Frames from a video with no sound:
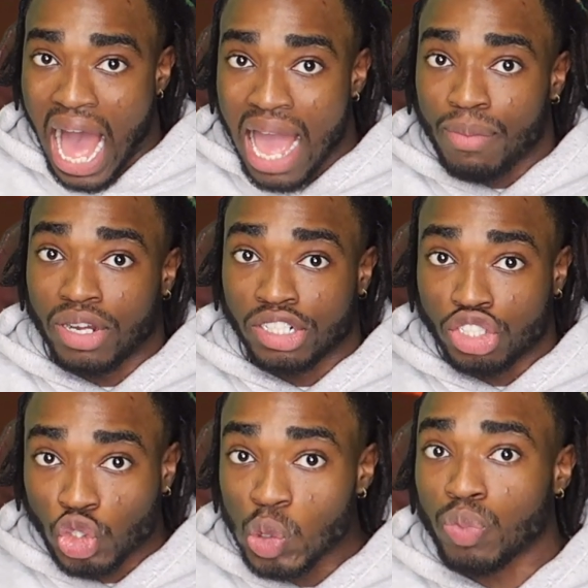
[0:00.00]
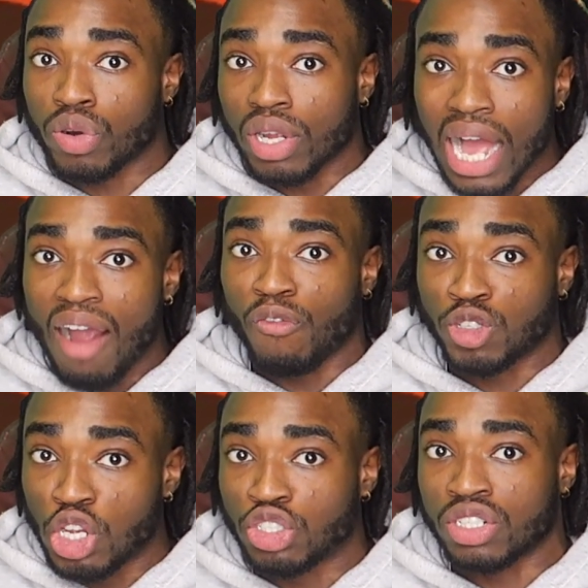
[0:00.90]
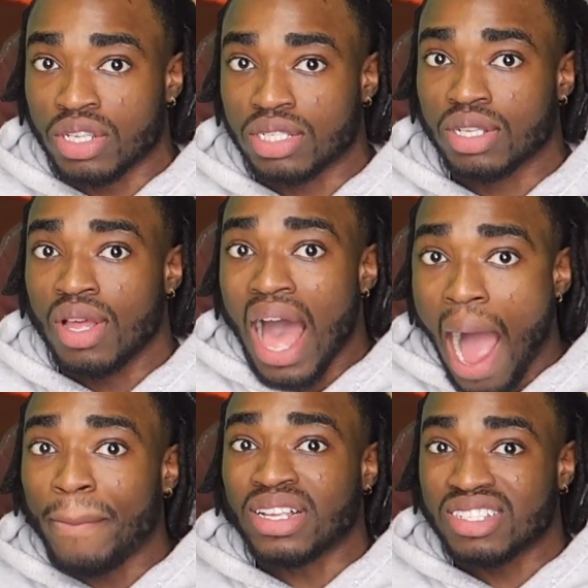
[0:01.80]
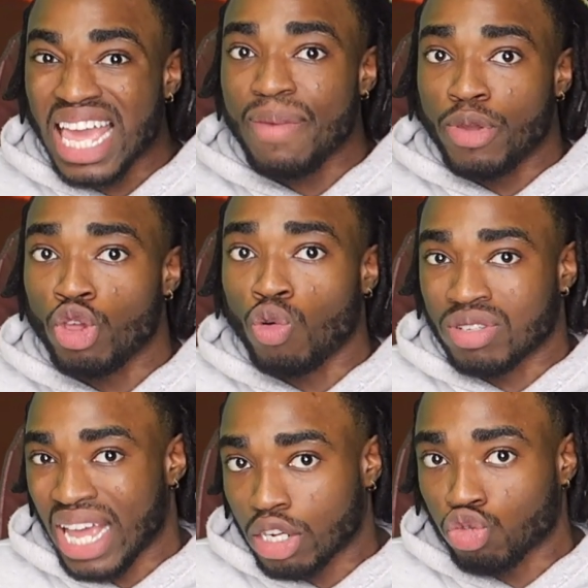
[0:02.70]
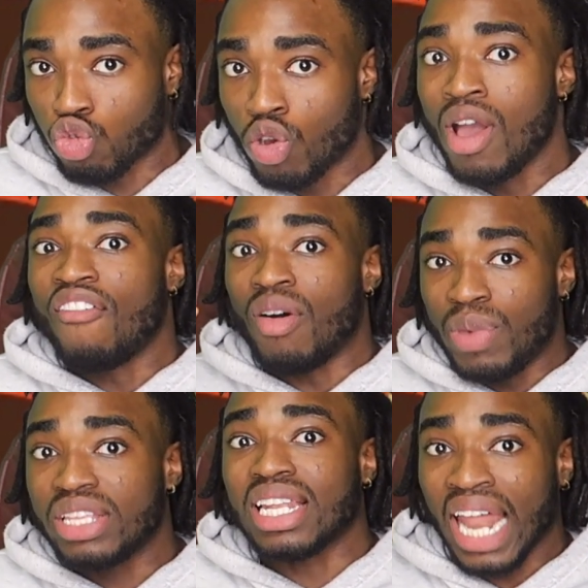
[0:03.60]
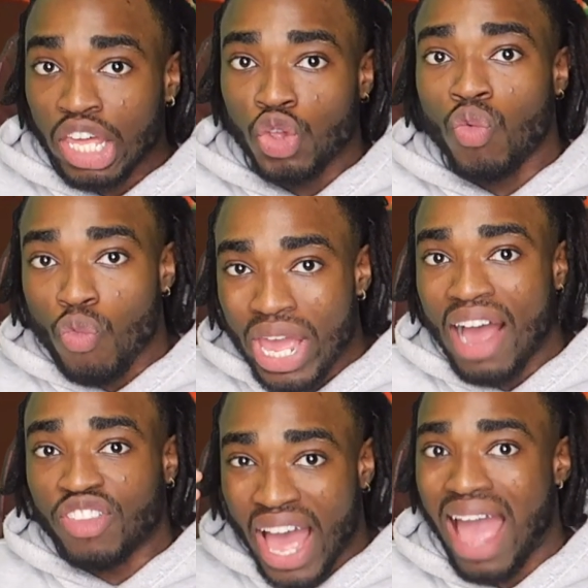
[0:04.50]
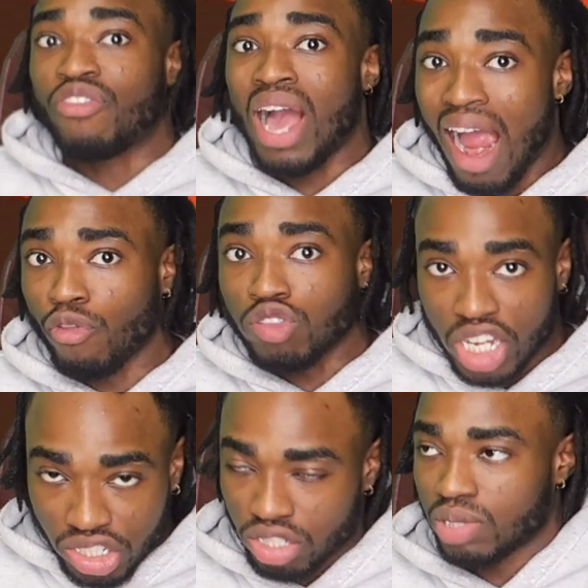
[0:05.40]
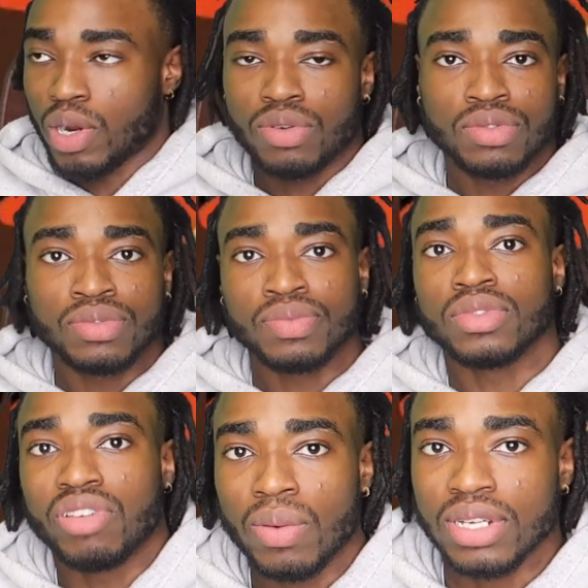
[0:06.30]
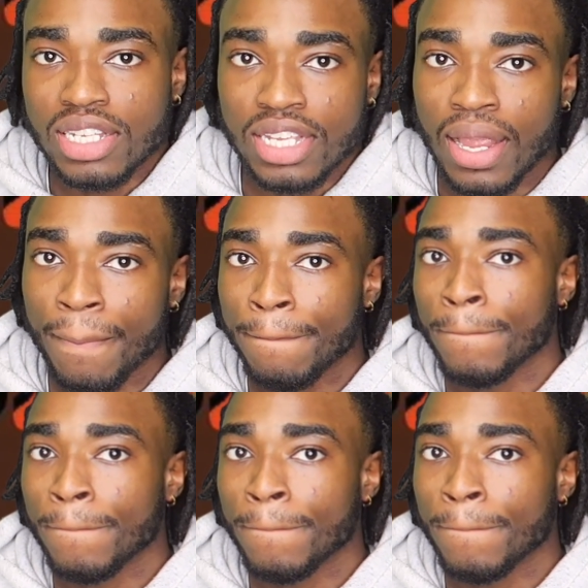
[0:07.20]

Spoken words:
I'm a super conversationalist. I'm a sapiosexual. For me to like you, we have to have conversations, bro. You know what I'm trying to say?